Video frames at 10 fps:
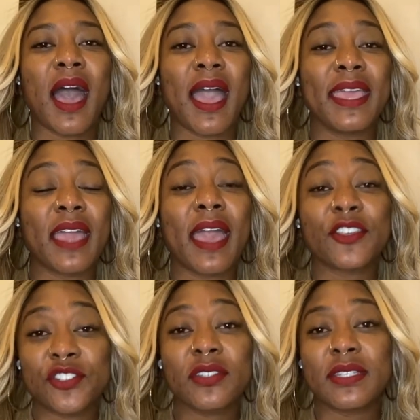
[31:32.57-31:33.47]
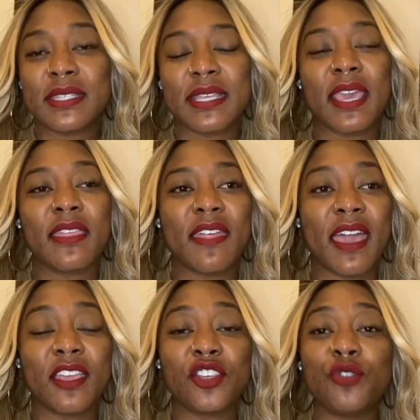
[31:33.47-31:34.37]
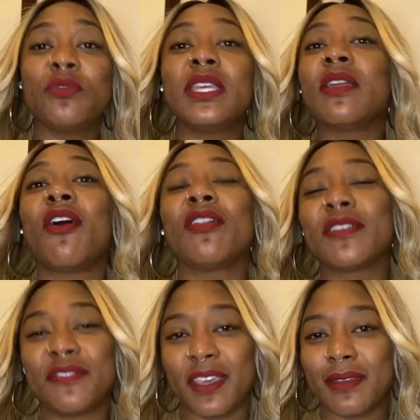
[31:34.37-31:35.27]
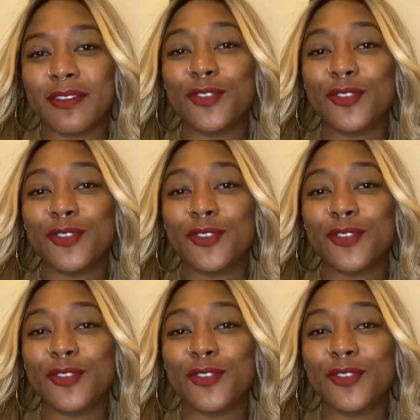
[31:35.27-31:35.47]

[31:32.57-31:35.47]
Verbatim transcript: I actually say that you need all of it.